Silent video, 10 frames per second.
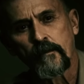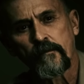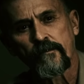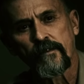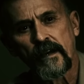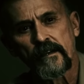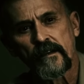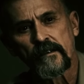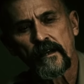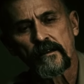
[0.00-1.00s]
much like the
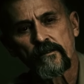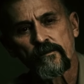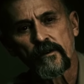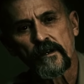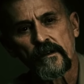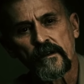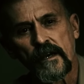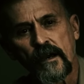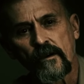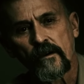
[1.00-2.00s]
sculpture woman we saw
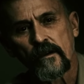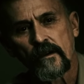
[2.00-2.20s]
before.